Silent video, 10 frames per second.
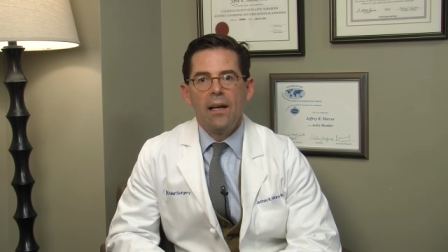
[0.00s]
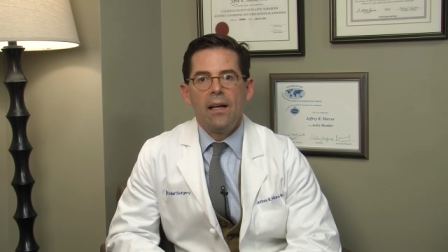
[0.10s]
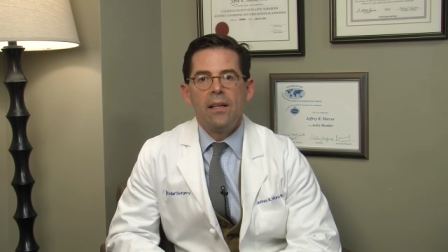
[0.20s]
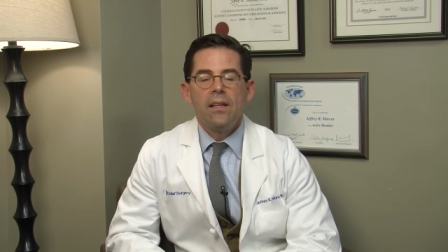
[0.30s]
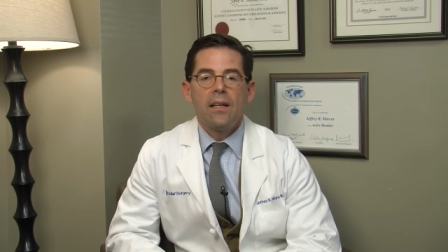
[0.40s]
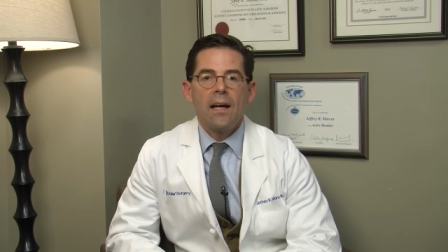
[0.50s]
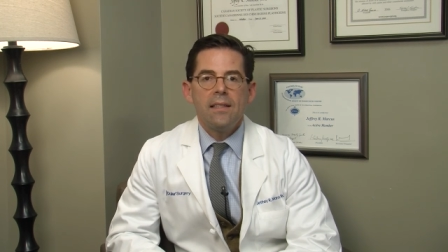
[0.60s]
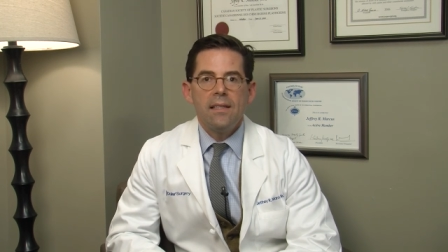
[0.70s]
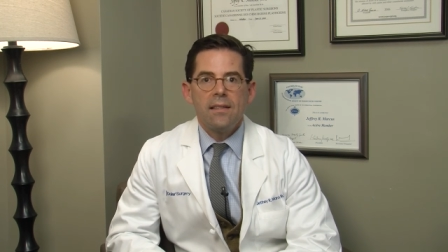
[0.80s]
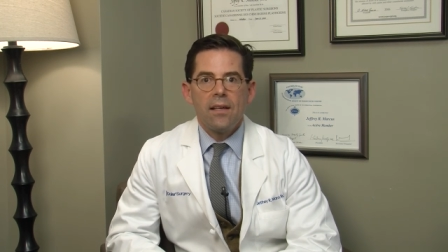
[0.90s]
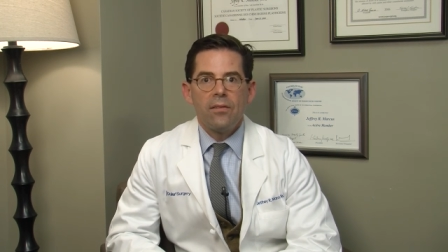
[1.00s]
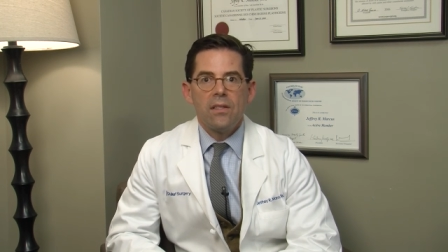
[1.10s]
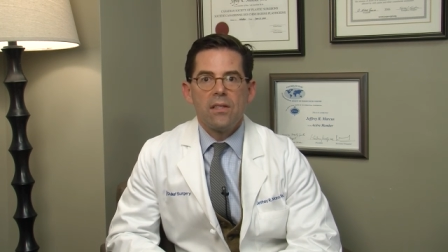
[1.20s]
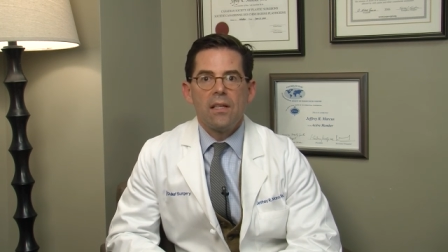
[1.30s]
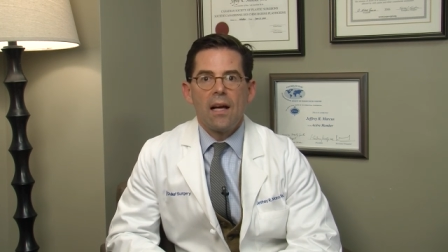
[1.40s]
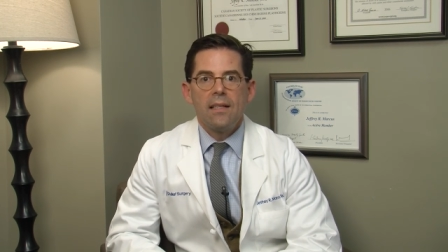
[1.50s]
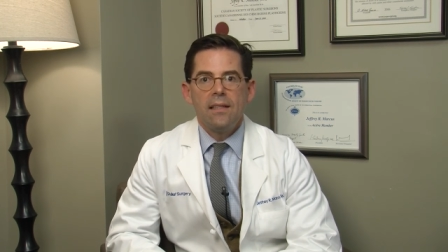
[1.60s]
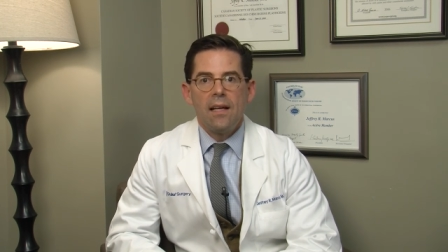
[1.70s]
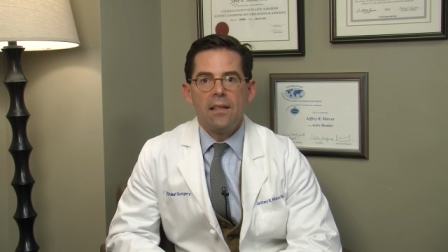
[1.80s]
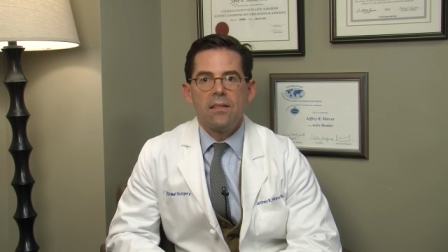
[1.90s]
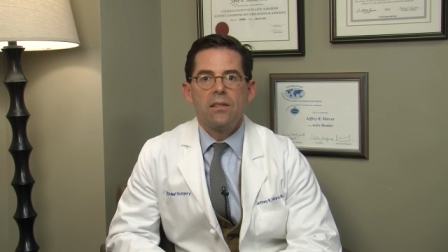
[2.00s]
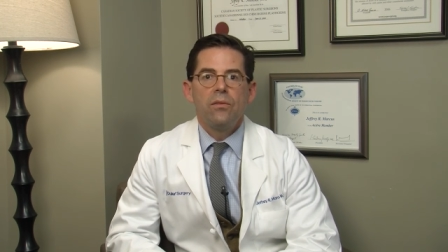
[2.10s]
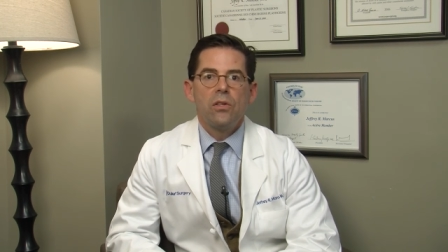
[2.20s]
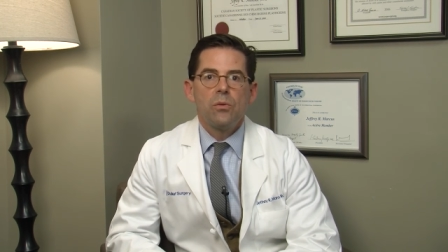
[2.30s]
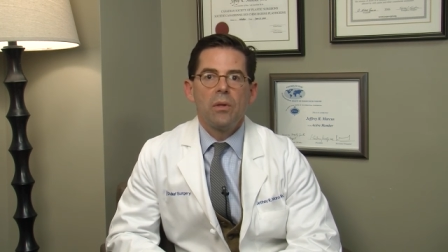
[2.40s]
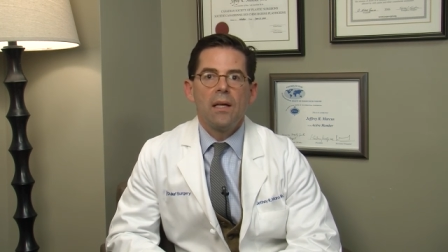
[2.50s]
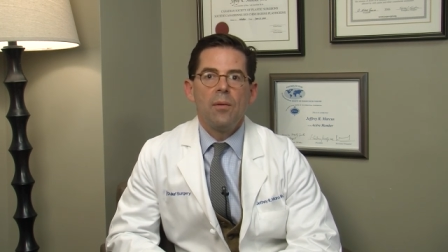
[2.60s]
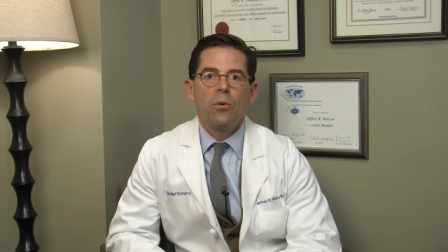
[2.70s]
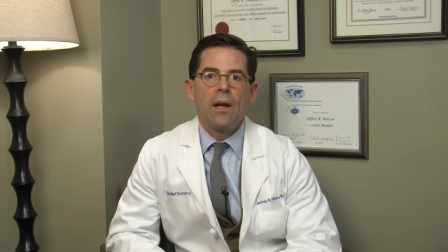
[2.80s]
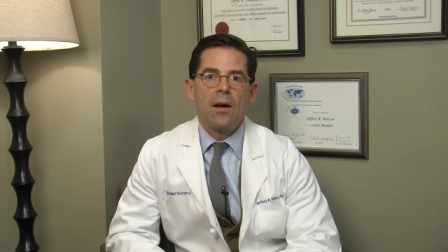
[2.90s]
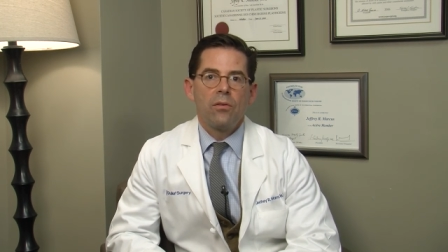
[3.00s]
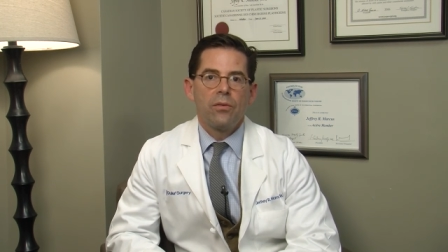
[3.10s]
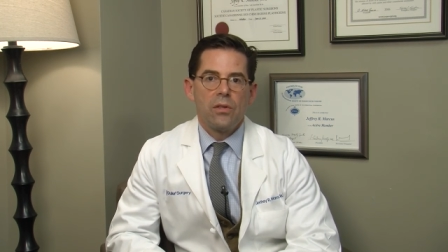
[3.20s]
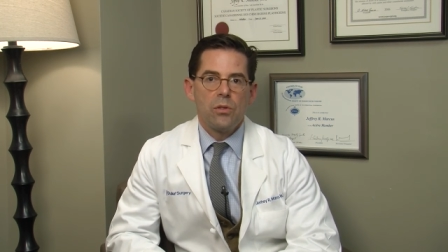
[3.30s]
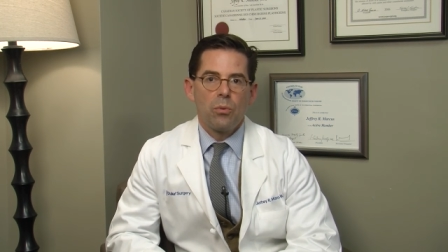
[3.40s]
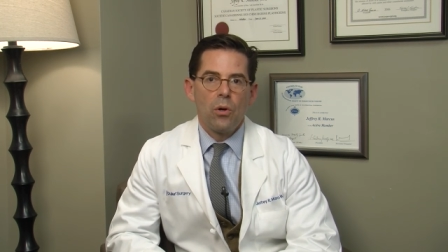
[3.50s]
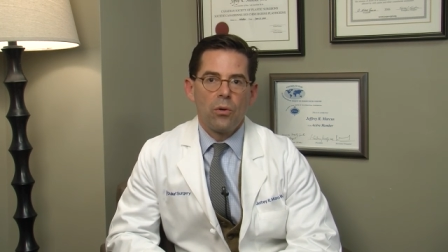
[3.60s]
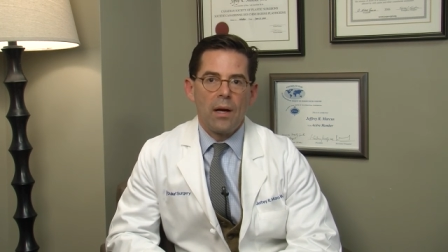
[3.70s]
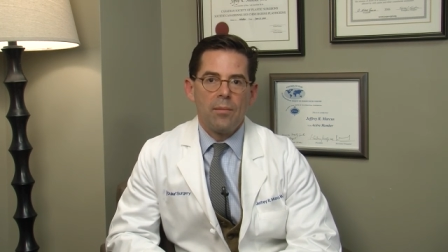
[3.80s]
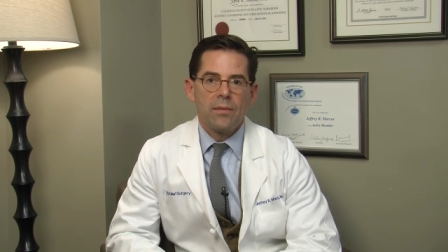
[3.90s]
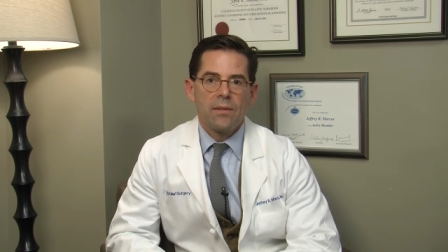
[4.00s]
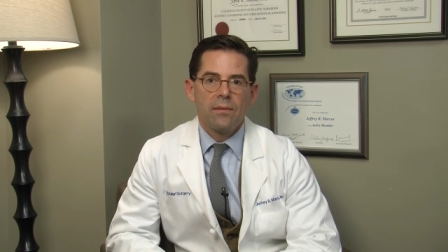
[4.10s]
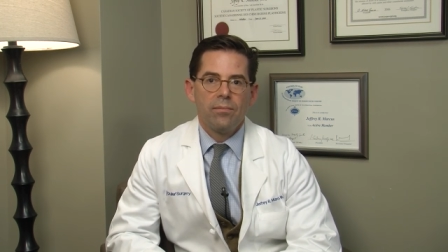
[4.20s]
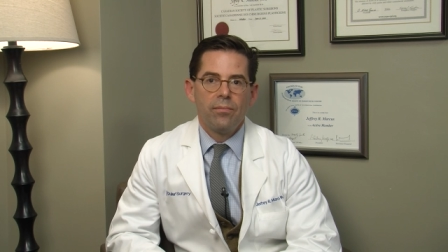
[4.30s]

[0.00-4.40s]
and in the 1970s and the 1980s, the division became renowned for these programs.